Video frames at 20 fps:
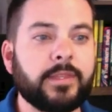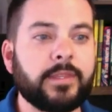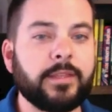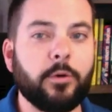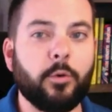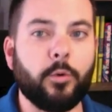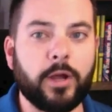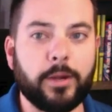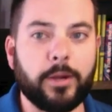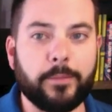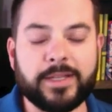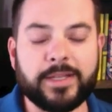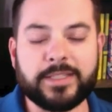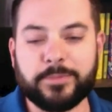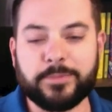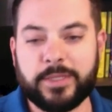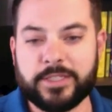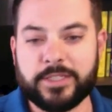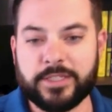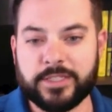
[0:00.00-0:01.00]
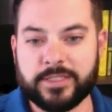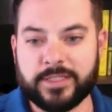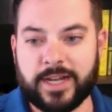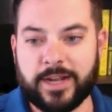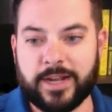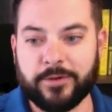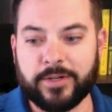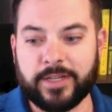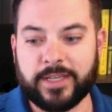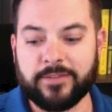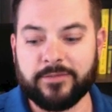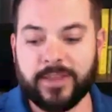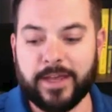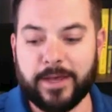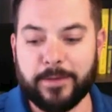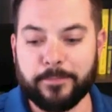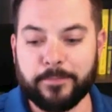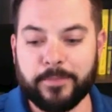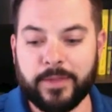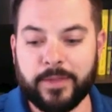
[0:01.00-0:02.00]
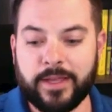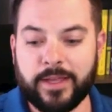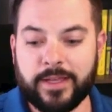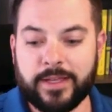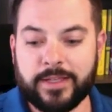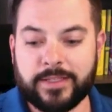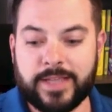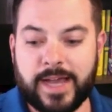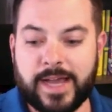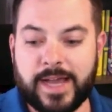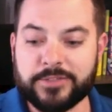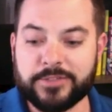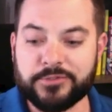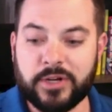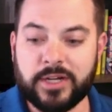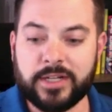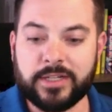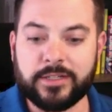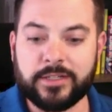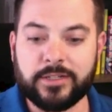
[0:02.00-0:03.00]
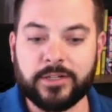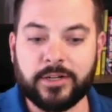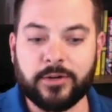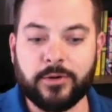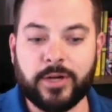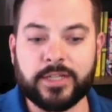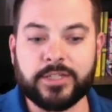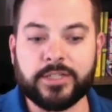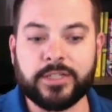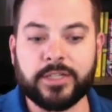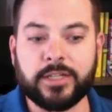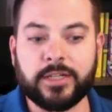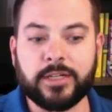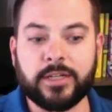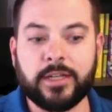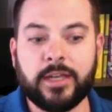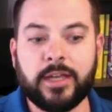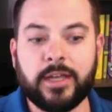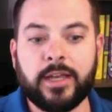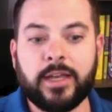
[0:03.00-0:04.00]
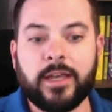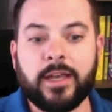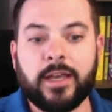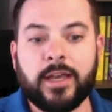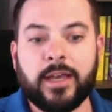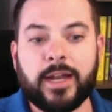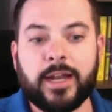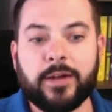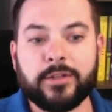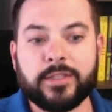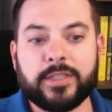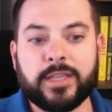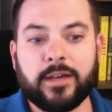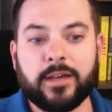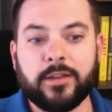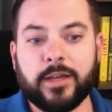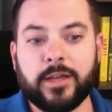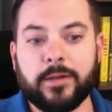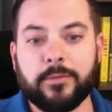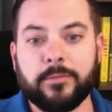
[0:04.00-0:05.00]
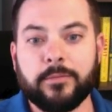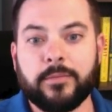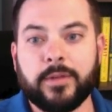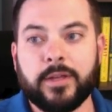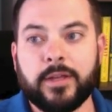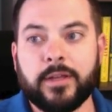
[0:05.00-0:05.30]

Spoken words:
One of my speeches that I would give them ties right into your question, and I would tell them,